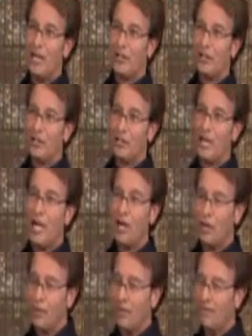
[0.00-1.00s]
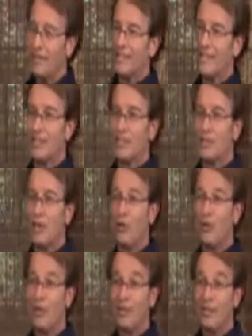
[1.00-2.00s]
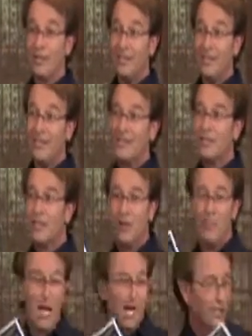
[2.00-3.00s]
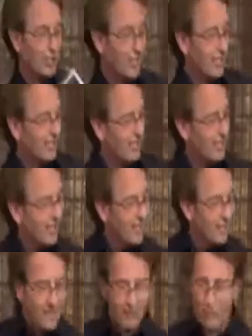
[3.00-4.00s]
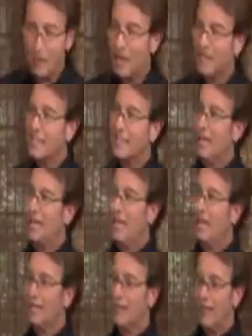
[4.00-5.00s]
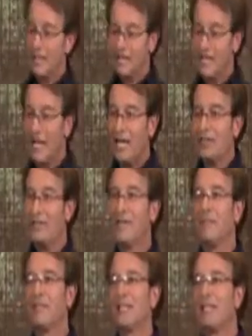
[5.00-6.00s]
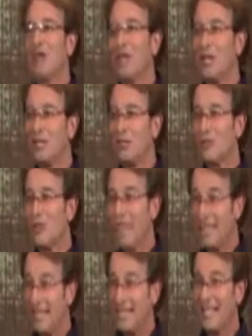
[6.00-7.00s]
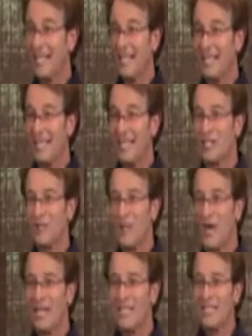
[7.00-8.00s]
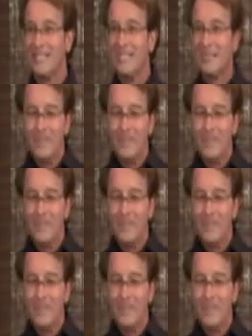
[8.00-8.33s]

the battery in your car equivalent to soda. So imagine, if we want to stay on the alkaline side, you definitely don't want to drink anything like this, right?